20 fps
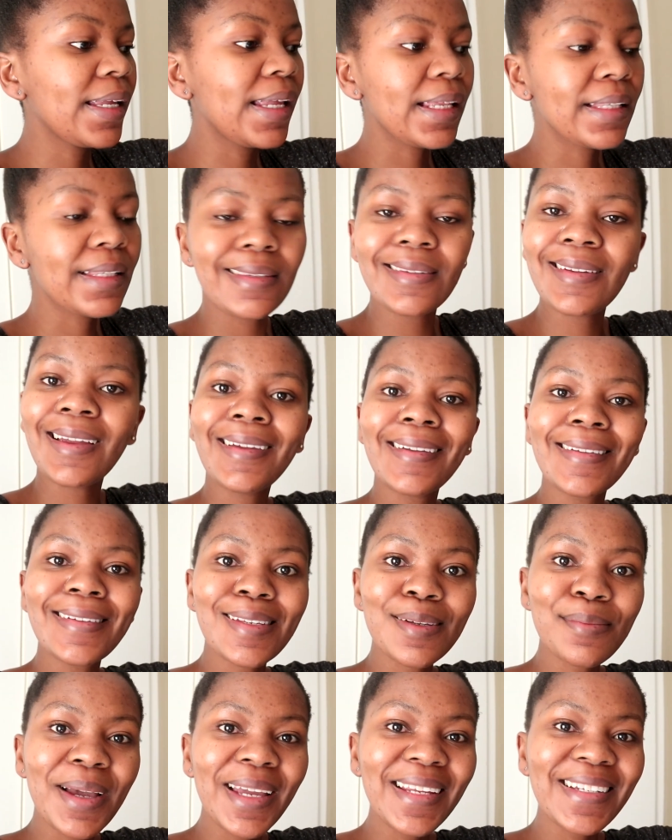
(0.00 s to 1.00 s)
get stuck
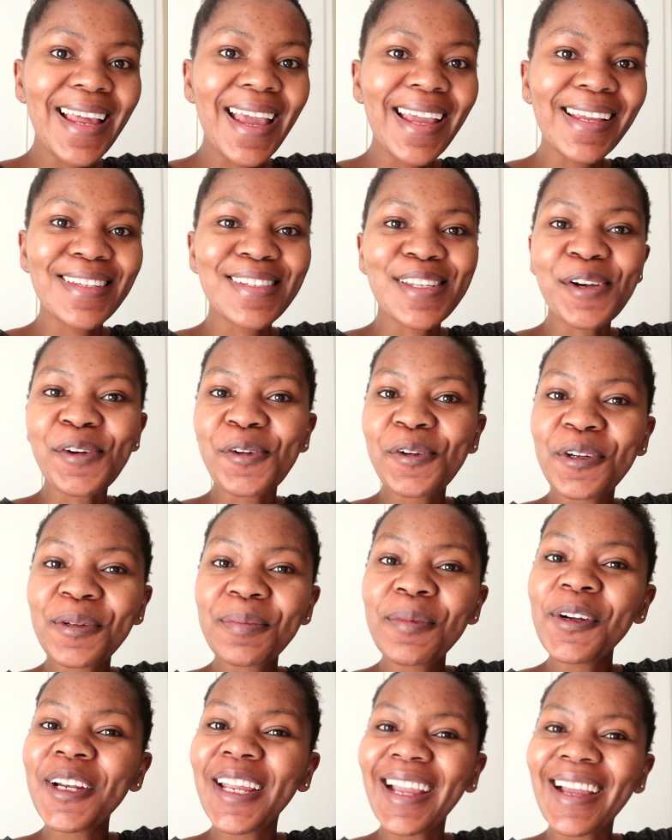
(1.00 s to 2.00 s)
into my day. So good
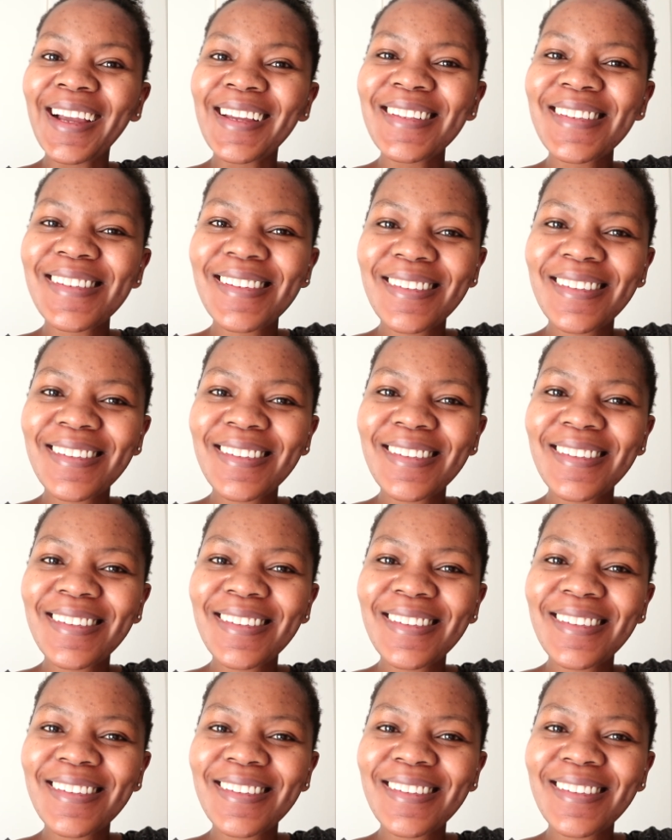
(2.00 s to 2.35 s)
morning, guys.